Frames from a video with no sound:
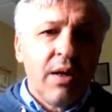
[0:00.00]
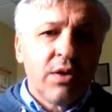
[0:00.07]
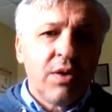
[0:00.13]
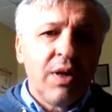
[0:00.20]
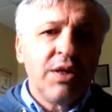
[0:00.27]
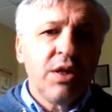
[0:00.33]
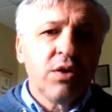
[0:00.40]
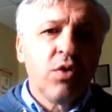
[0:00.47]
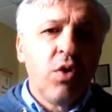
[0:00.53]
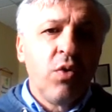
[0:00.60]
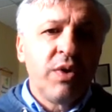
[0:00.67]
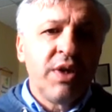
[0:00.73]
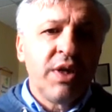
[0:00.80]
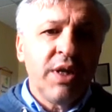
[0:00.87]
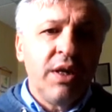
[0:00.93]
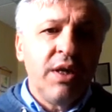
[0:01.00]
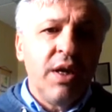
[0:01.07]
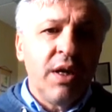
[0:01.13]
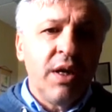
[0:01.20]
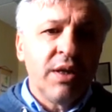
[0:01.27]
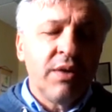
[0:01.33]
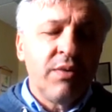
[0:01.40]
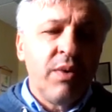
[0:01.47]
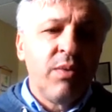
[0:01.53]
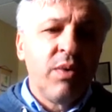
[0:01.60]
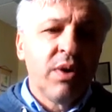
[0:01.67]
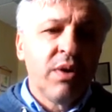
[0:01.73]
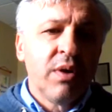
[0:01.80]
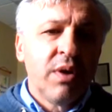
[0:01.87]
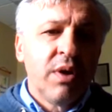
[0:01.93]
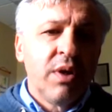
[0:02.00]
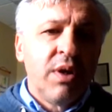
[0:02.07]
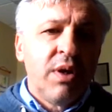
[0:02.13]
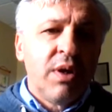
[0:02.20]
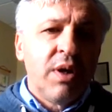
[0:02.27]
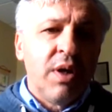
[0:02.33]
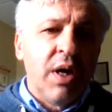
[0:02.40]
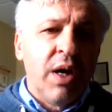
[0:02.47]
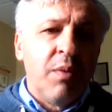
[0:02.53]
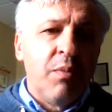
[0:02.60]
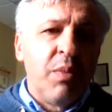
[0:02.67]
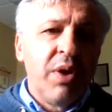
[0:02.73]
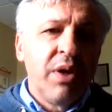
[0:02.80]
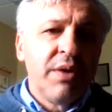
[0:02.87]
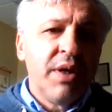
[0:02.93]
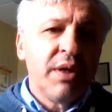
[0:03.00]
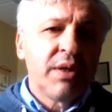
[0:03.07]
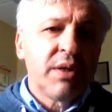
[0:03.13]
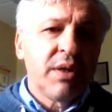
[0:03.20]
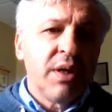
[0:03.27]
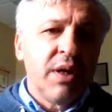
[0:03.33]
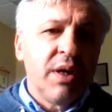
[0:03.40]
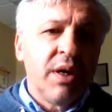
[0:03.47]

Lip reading: Let's just go with this idea that we will build this